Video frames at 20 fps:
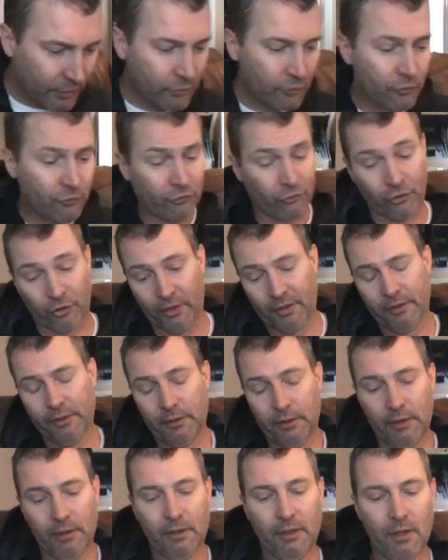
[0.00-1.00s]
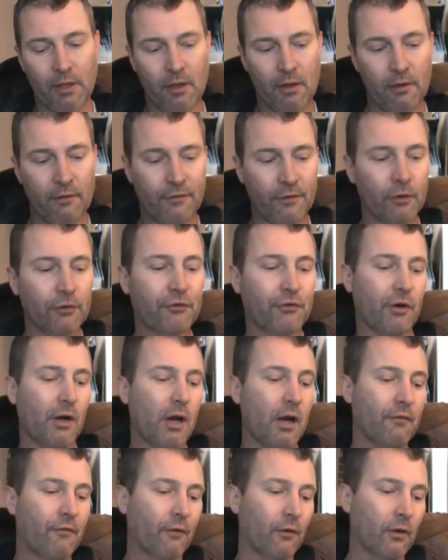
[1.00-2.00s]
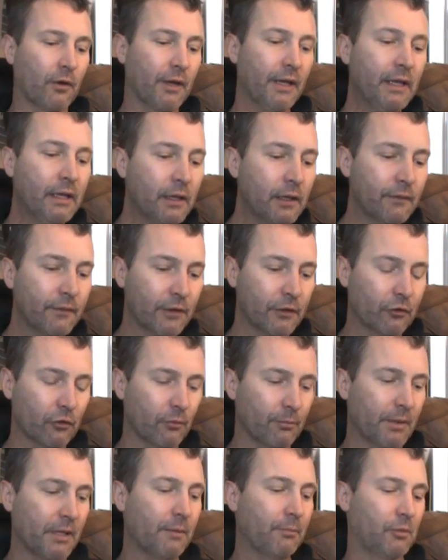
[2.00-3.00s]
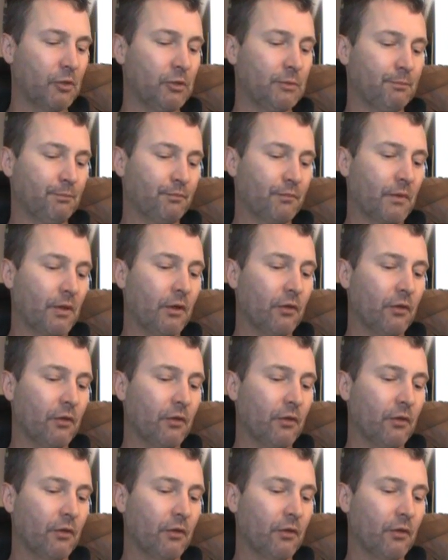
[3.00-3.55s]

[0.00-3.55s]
and you should, feel sorry for individual people